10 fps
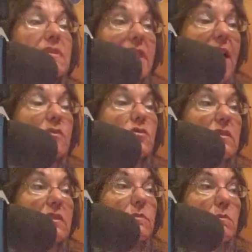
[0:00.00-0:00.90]
that actually
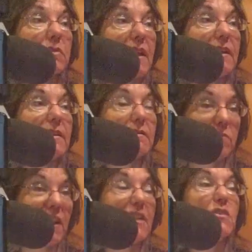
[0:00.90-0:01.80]
can be played.
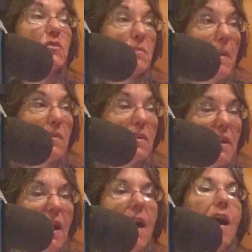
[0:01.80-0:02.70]
Do you remember?
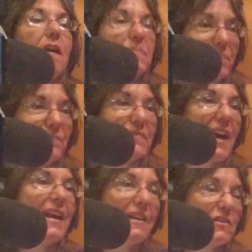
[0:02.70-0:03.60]
I
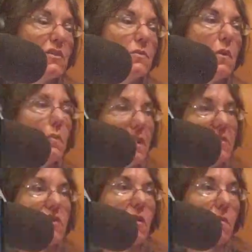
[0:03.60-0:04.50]
hand to you a
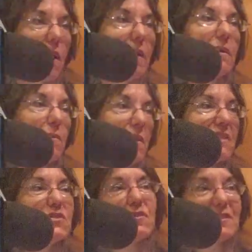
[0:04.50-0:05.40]
witch, a what? A
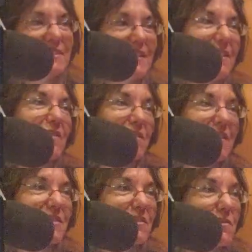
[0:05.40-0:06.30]
witch, or a stick, or
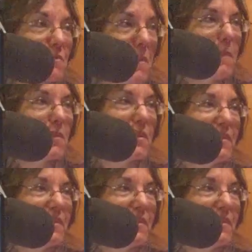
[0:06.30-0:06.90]
this. Remember, and